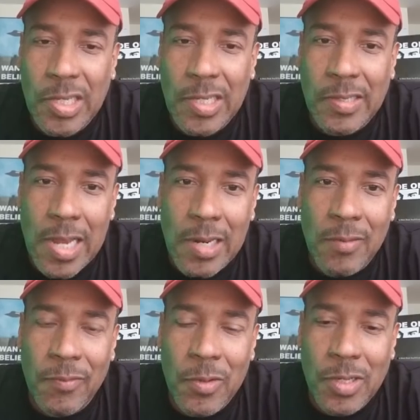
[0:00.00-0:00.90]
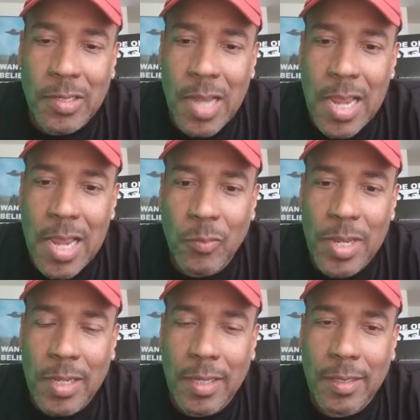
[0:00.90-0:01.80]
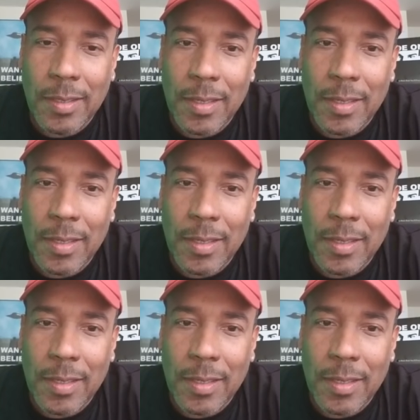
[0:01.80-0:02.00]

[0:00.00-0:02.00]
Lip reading: since that interview just last week,